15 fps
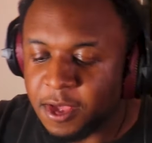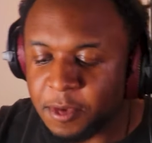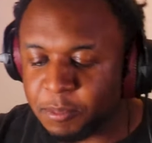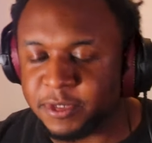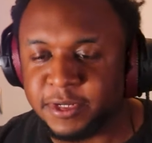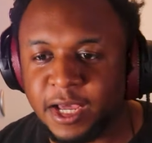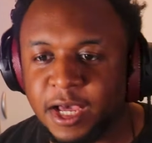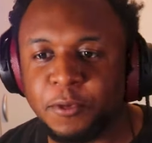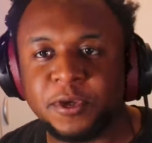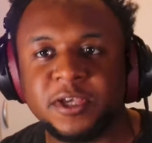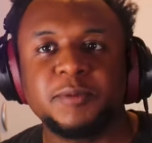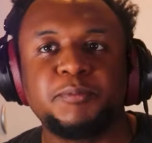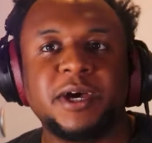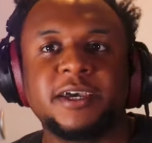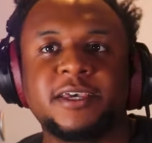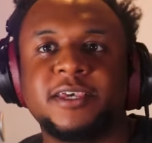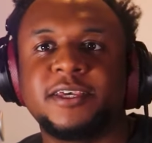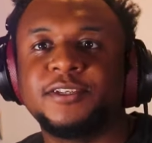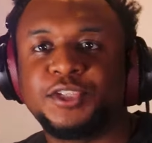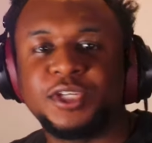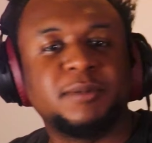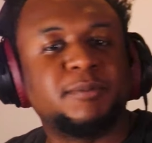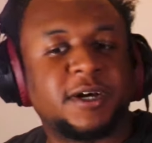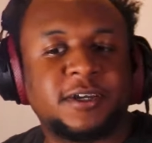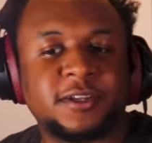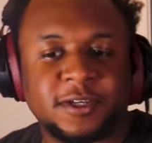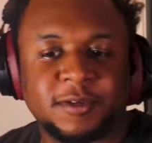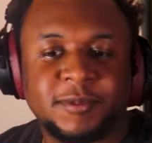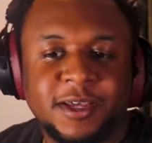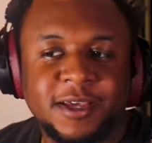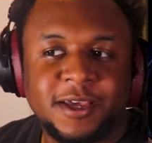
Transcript: But now we are back in G minor.